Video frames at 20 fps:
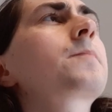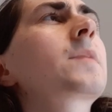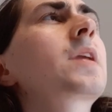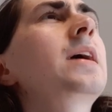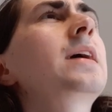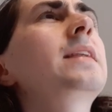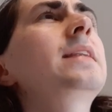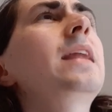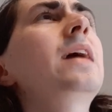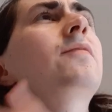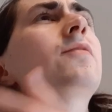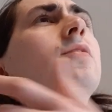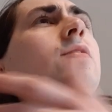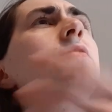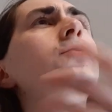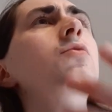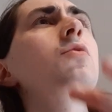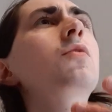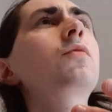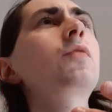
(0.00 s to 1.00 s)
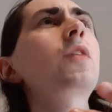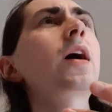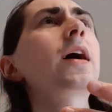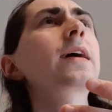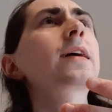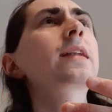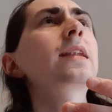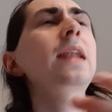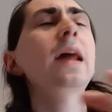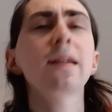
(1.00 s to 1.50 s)
it never sort of
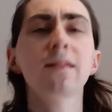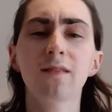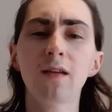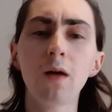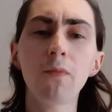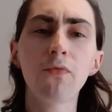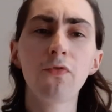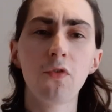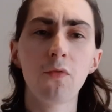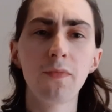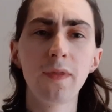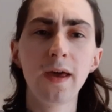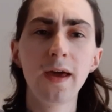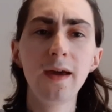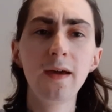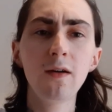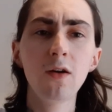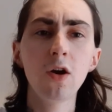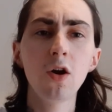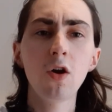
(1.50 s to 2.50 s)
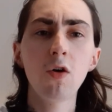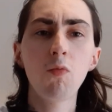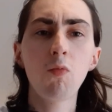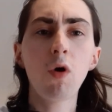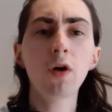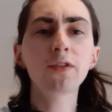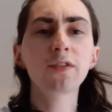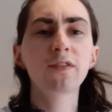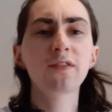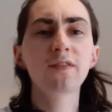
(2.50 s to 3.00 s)
like lets up from there.
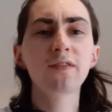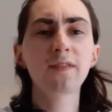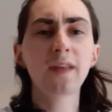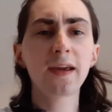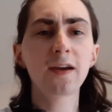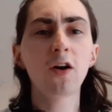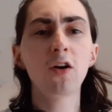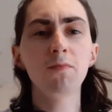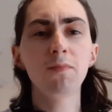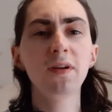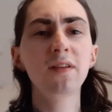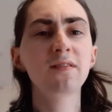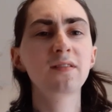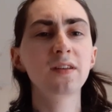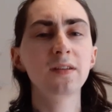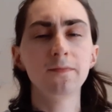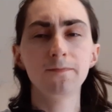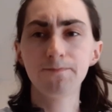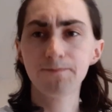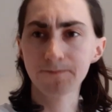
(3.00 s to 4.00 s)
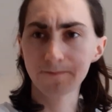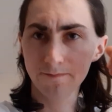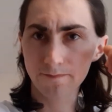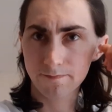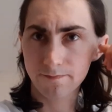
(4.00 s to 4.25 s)
Once they go missing,